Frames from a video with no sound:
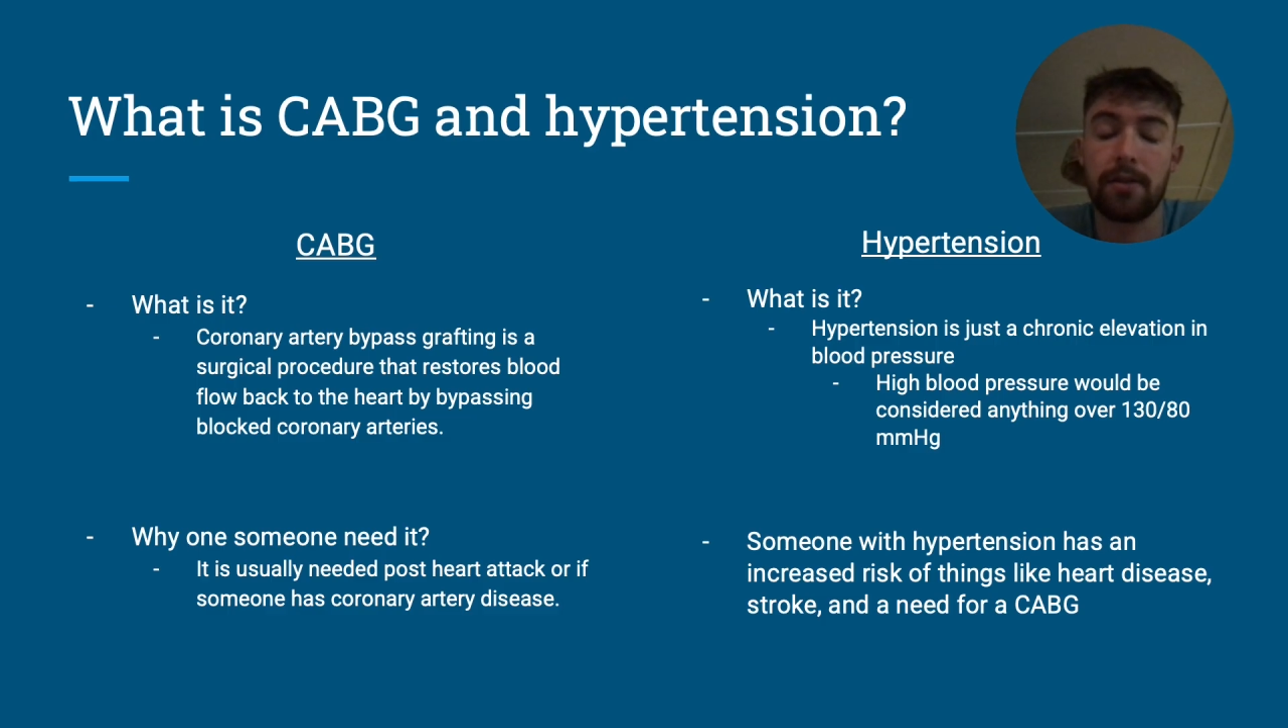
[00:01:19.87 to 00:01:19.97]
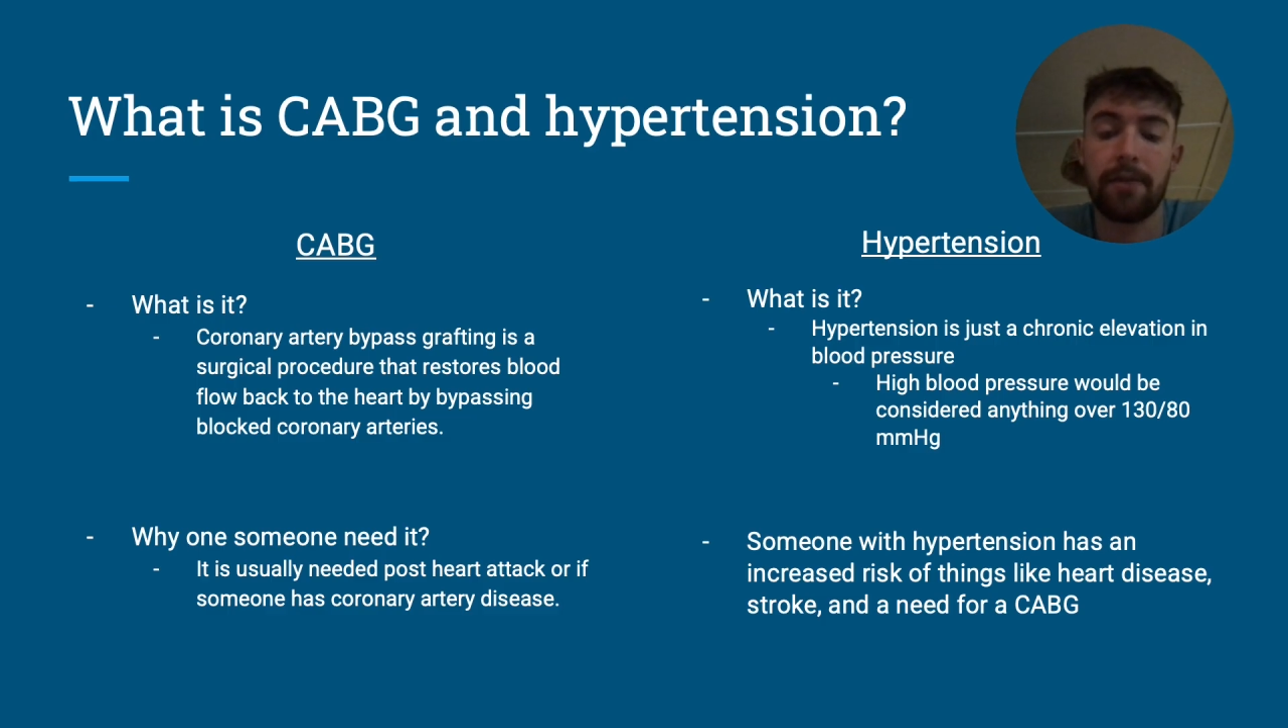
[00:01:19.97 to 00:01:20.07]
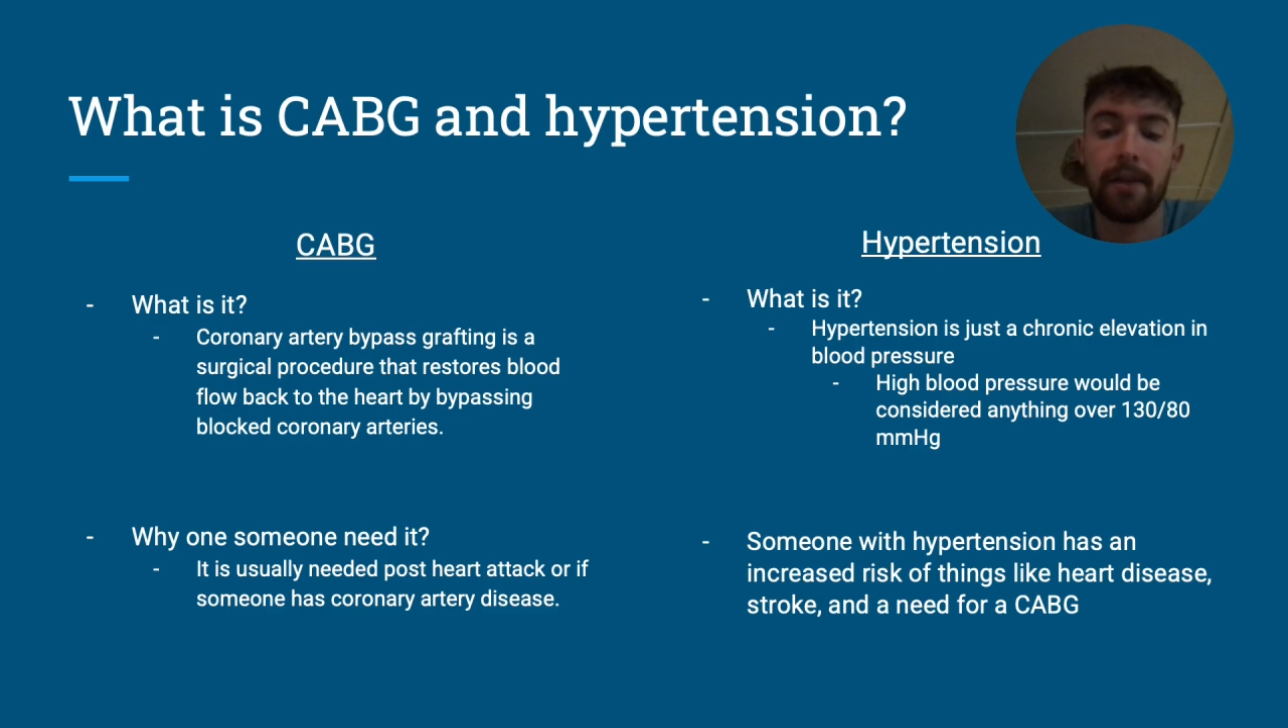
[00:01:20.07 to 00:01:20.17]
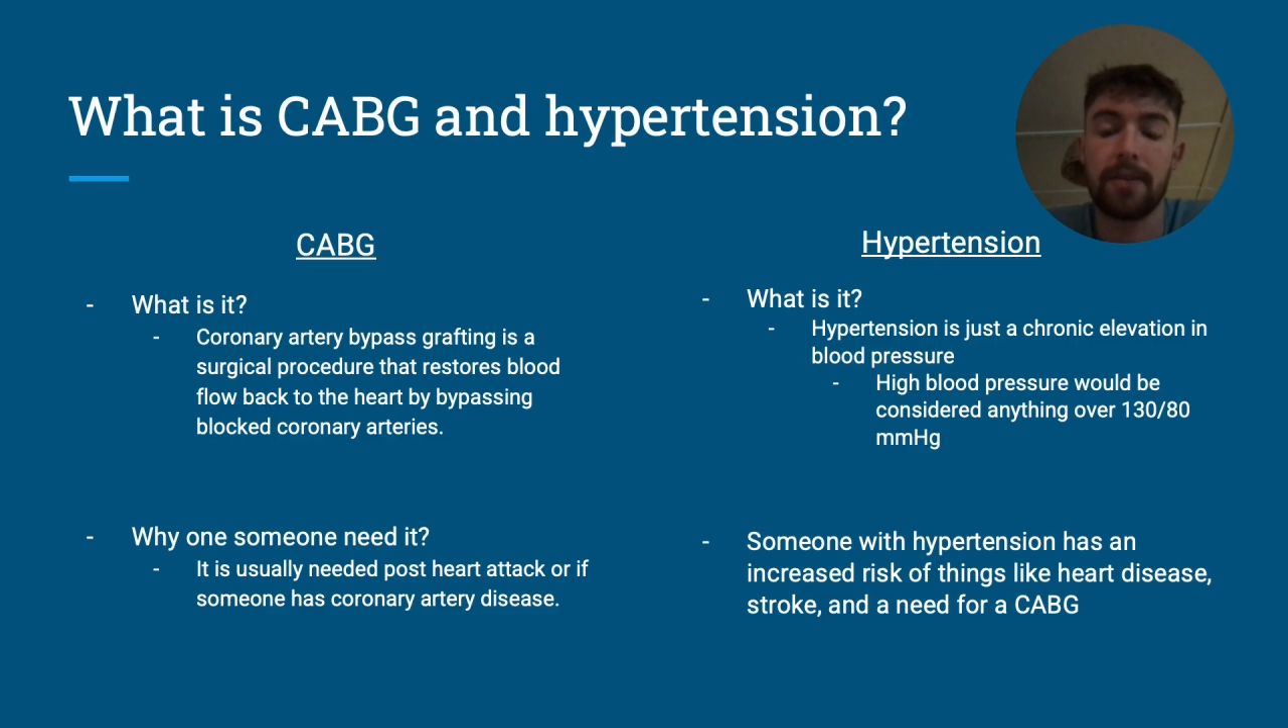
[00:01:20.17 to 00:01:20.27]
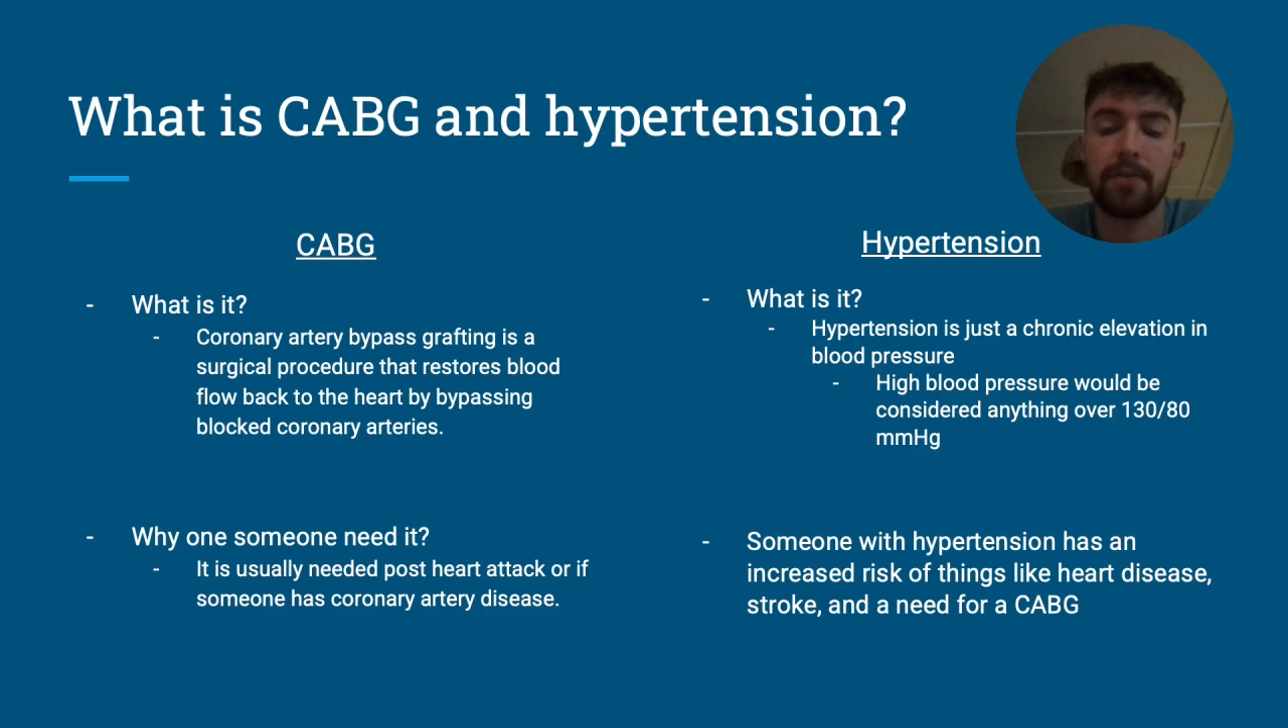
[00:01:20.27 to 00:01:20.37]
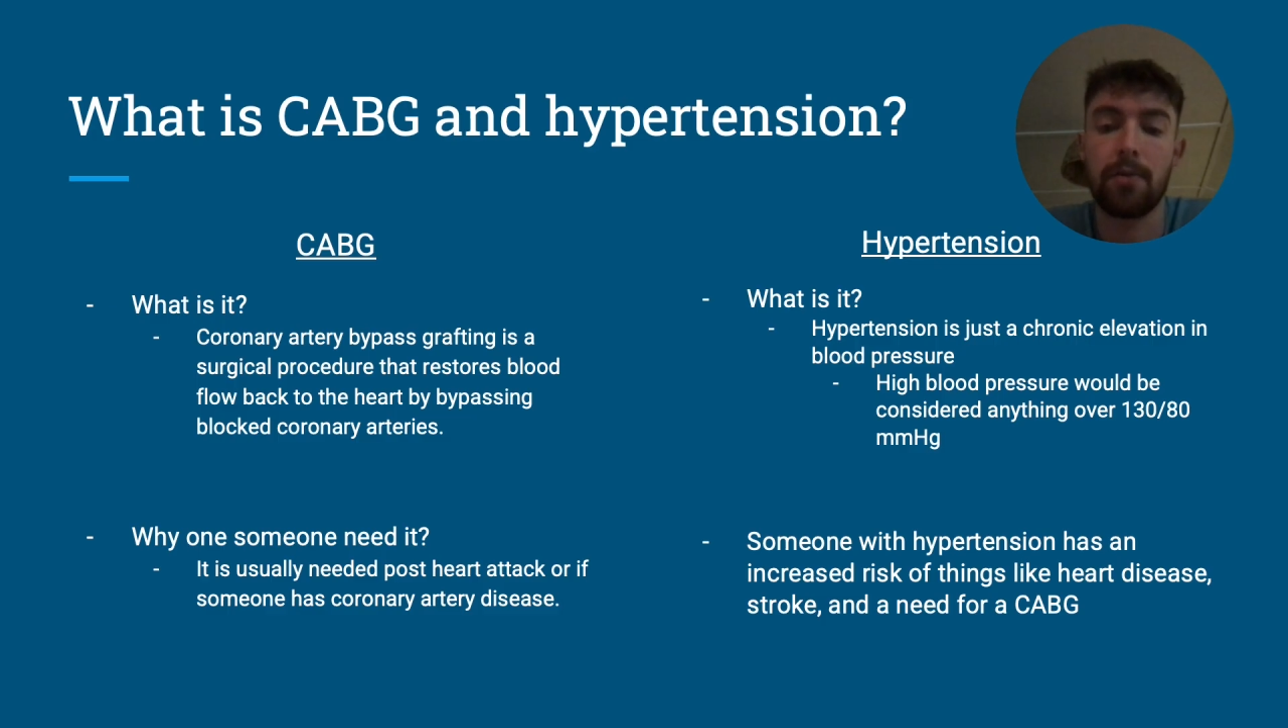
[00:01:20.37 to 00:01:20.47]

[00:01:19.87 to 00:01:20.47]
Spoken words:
a fancy